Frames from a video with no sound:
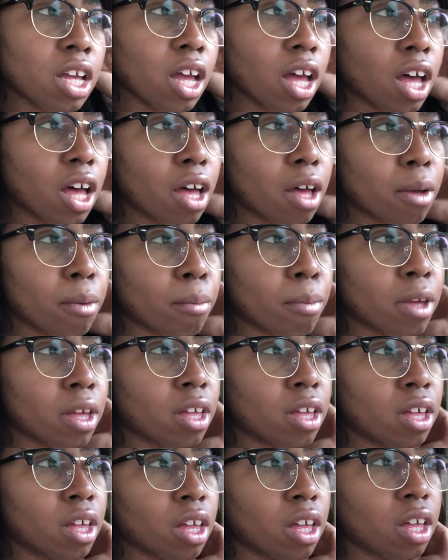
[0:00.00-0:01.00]
I
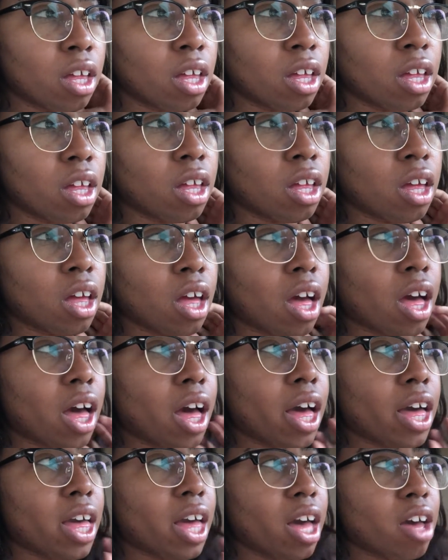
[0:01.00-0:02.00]

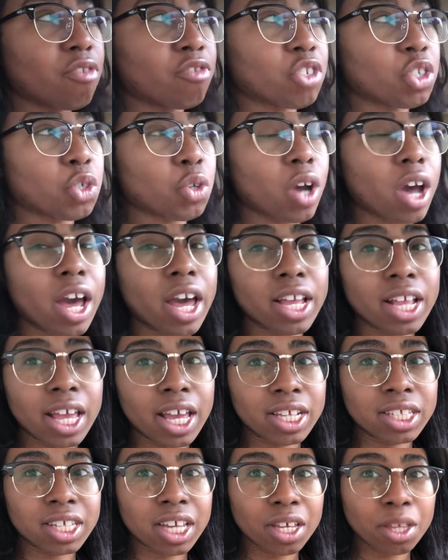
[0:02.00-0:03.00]
have tried
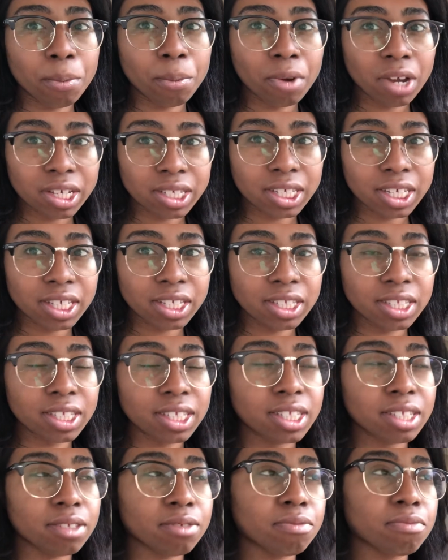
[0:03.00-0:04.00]

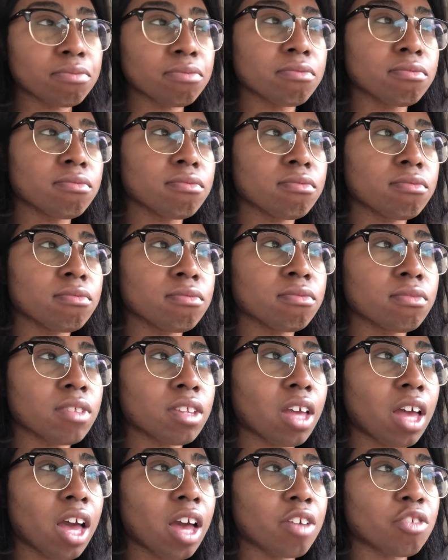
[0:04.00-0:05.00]
antidepressants.
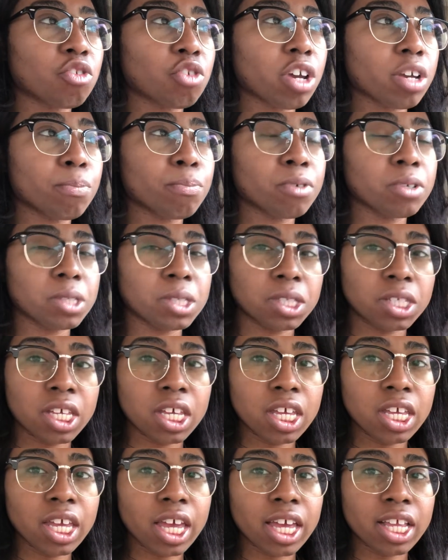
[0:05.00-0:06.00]
I tried
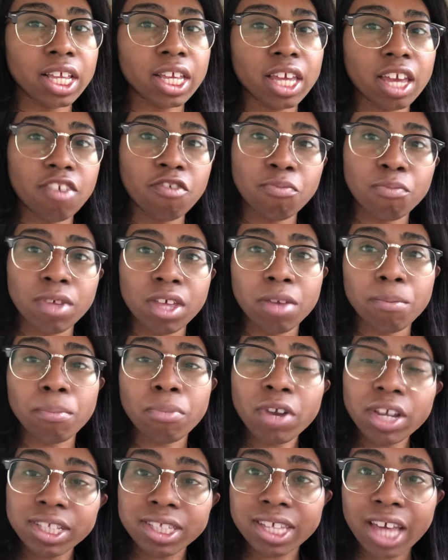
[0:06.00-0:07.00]
Pristique and it gave me
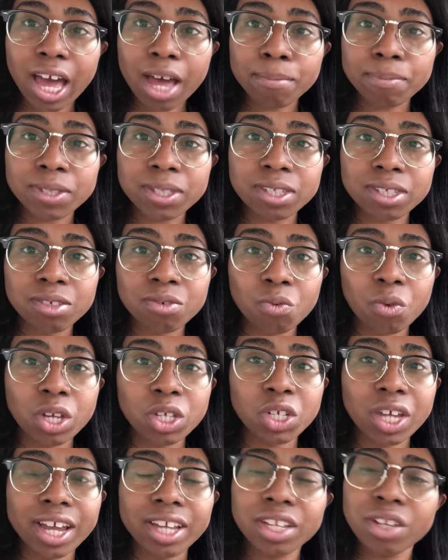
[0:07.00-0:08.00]
brain zaps,
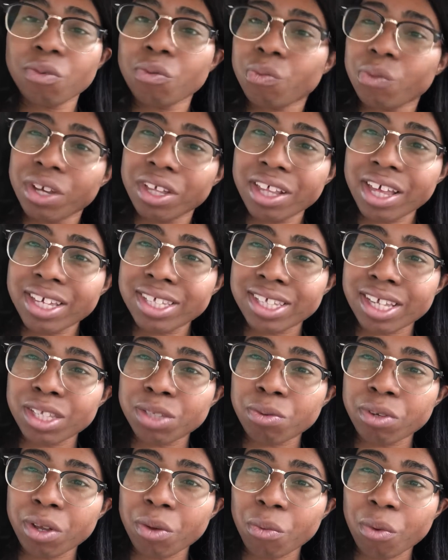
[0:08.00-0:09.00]
which I didn't realize
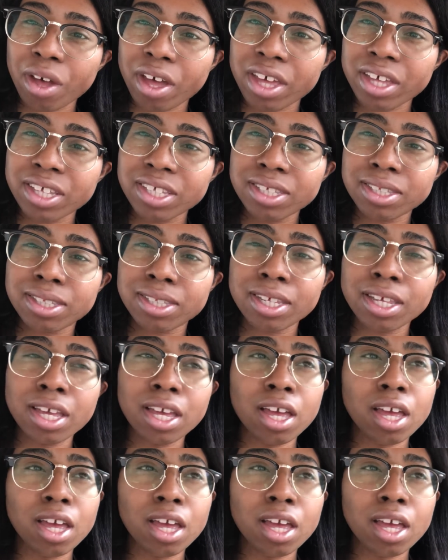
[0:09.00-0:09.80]
that's what it was.